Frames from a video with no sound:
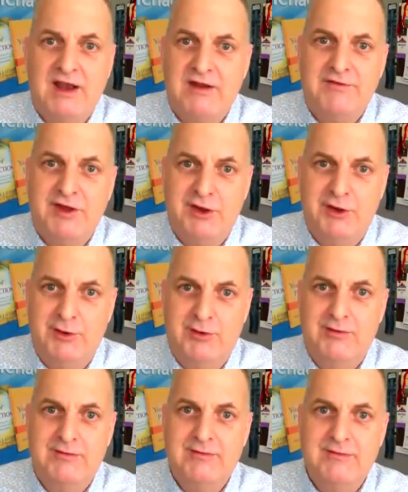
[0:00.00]
of you.
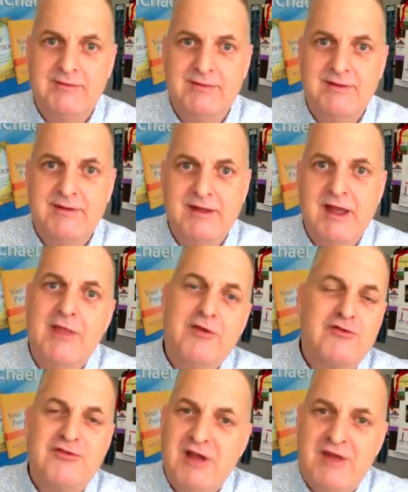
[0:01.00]

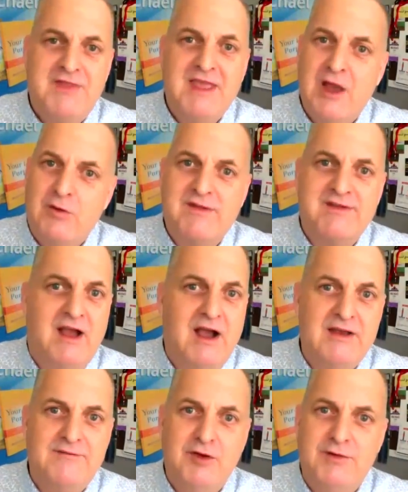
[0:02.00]
There's nothing outside
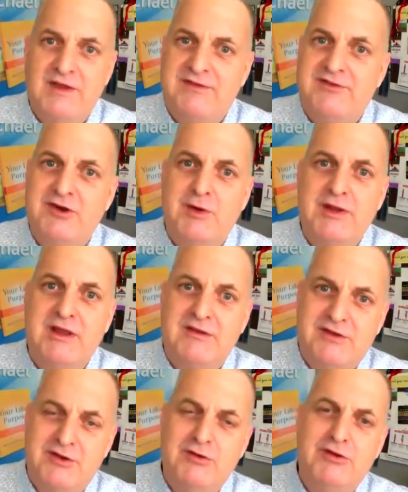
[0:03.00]
of you that's doing it
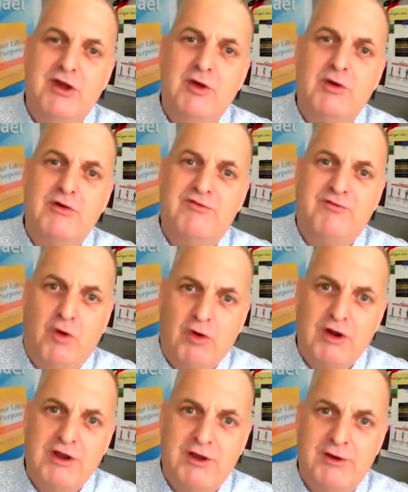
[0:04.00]
to you or
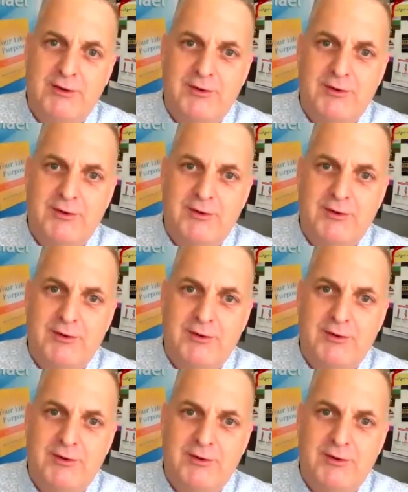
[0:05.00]
for you.